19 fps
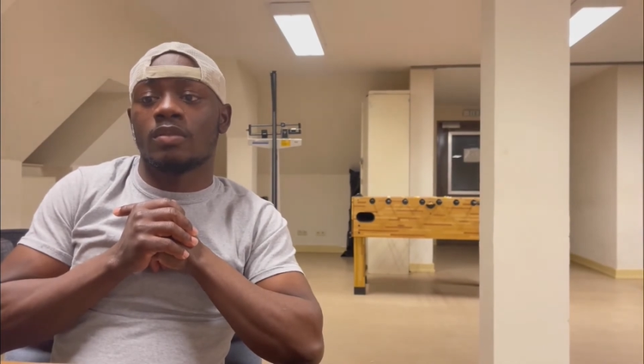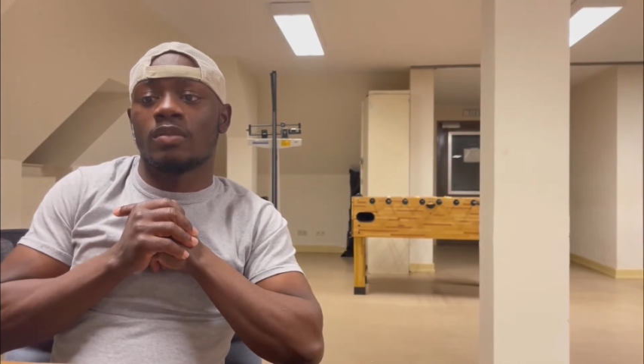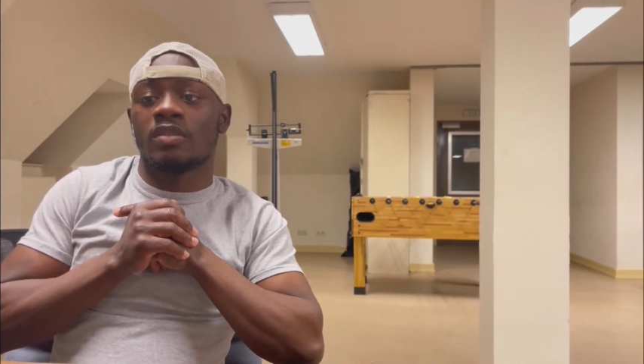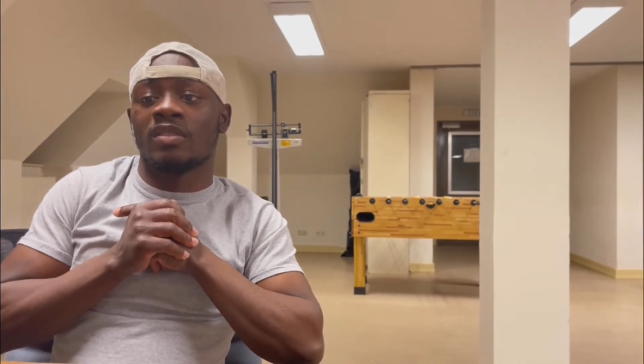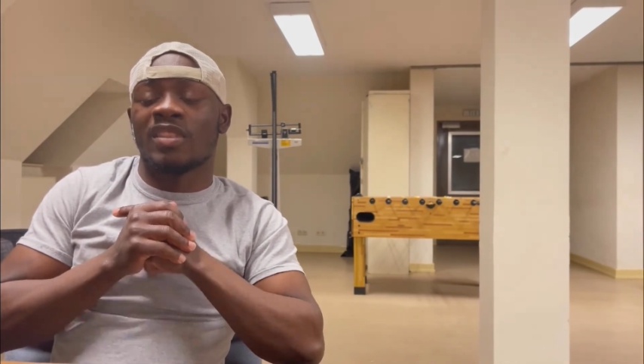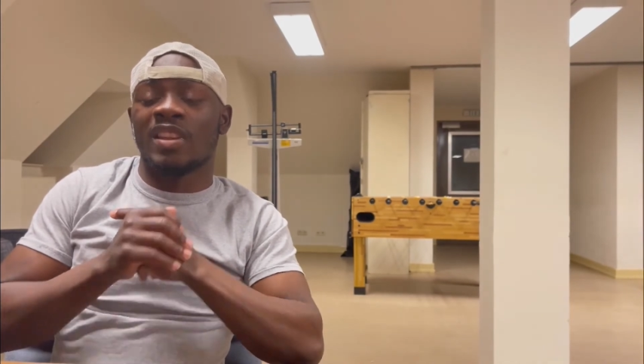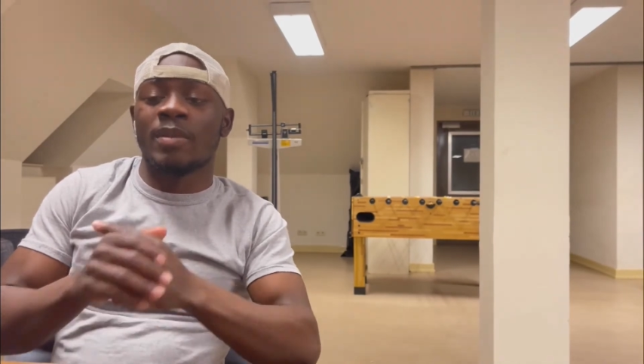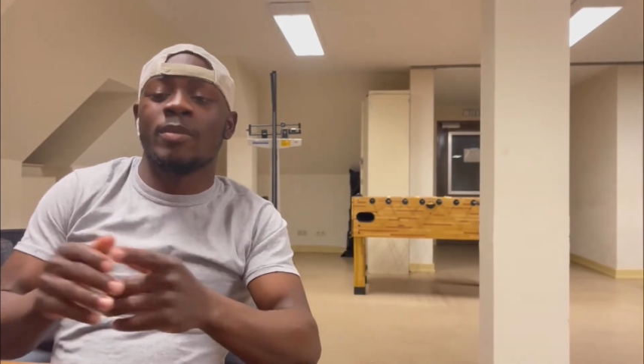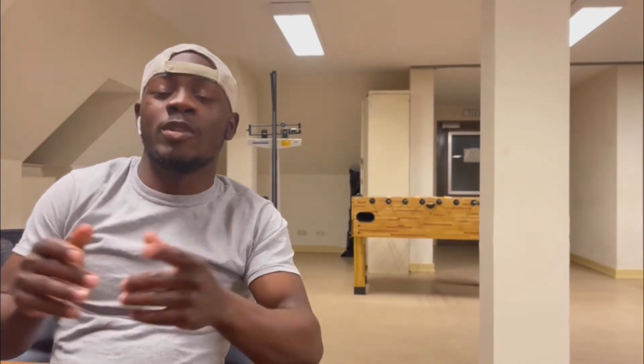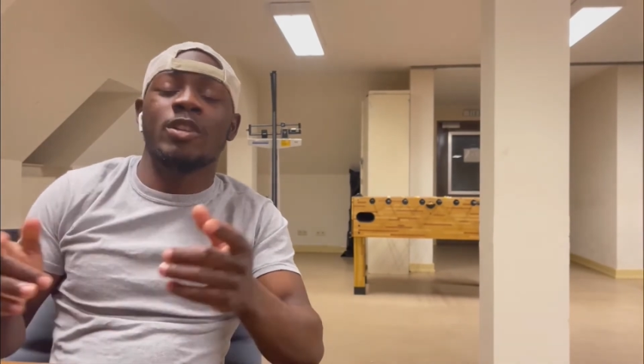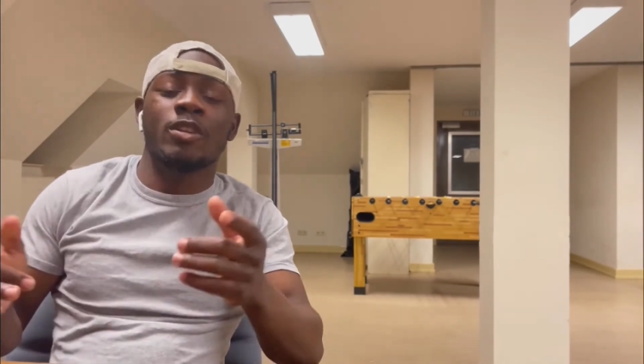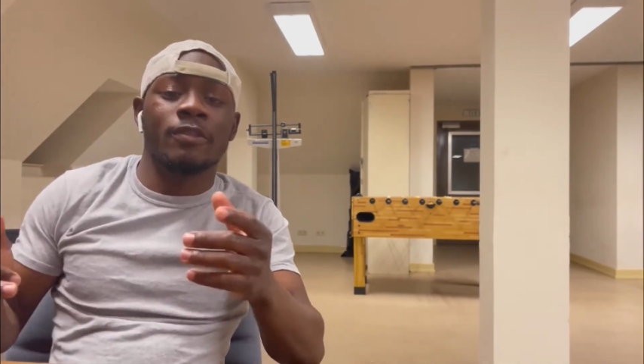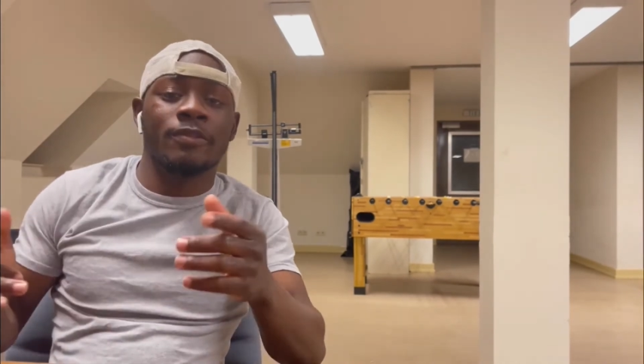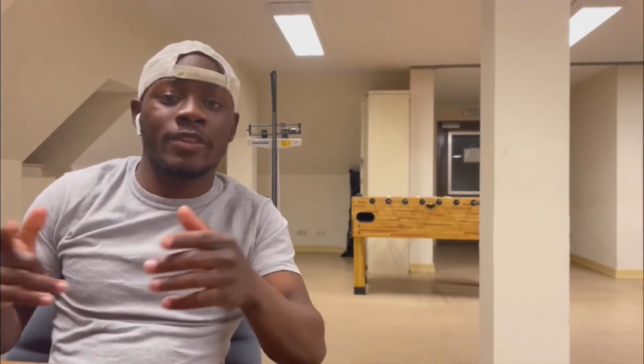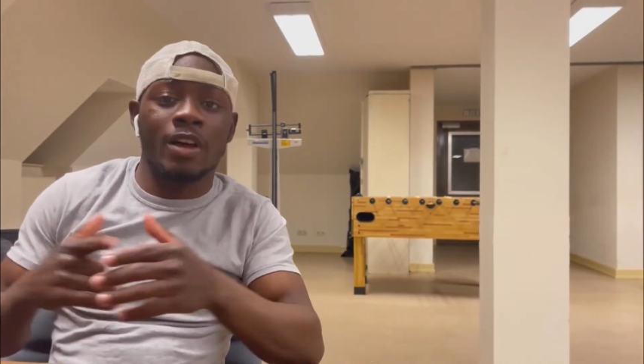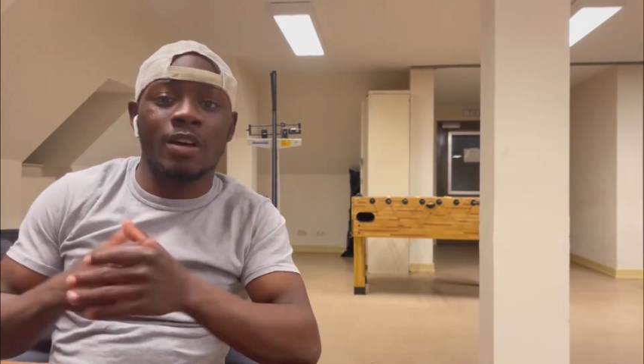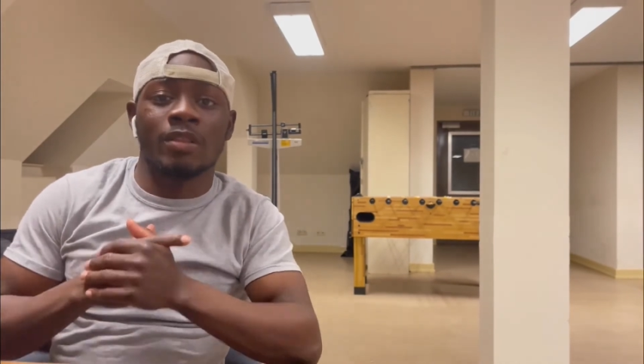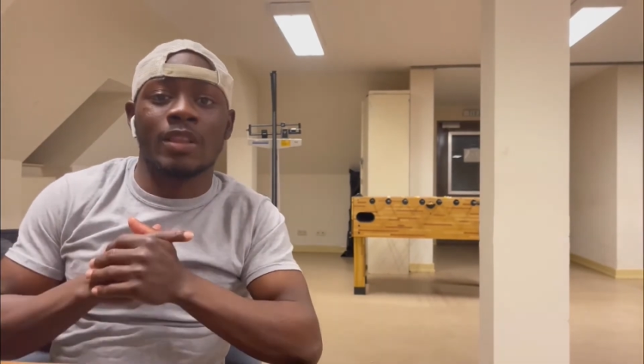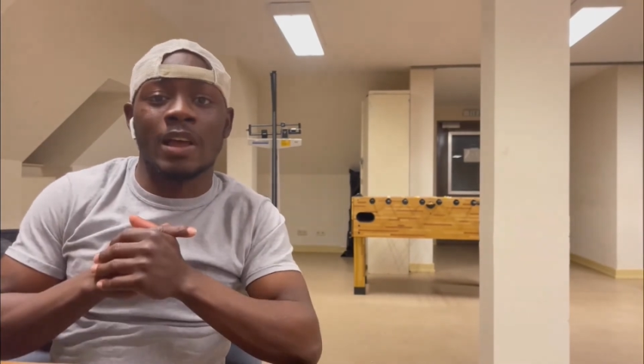Let me know if
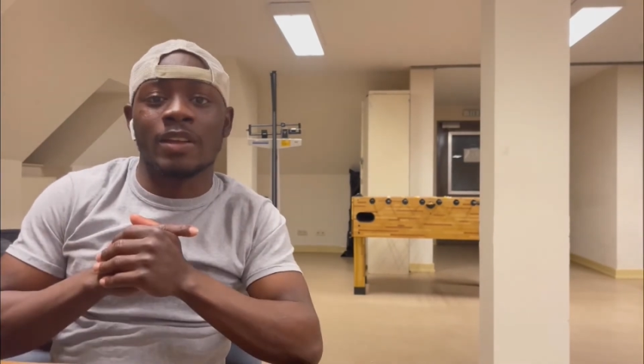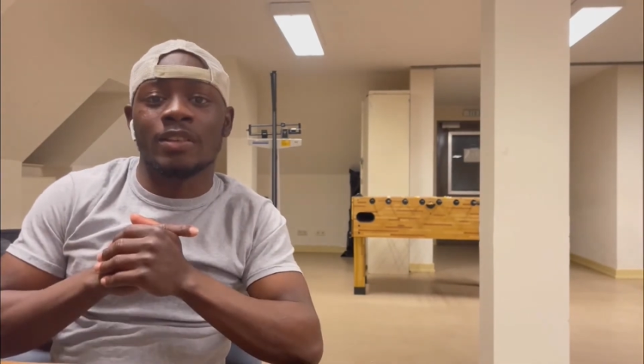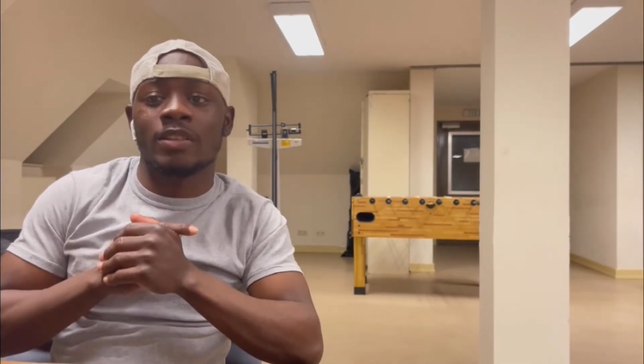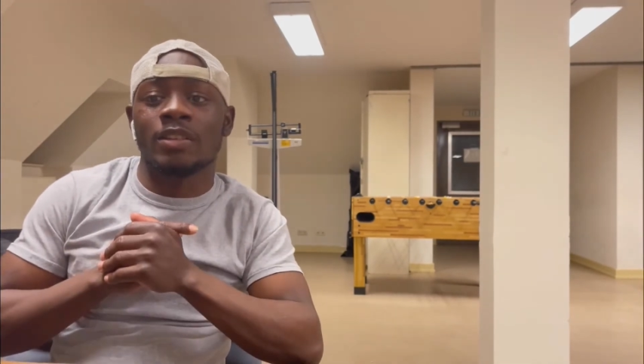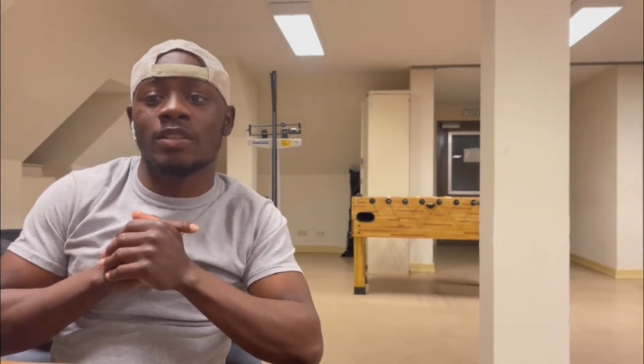y'all liked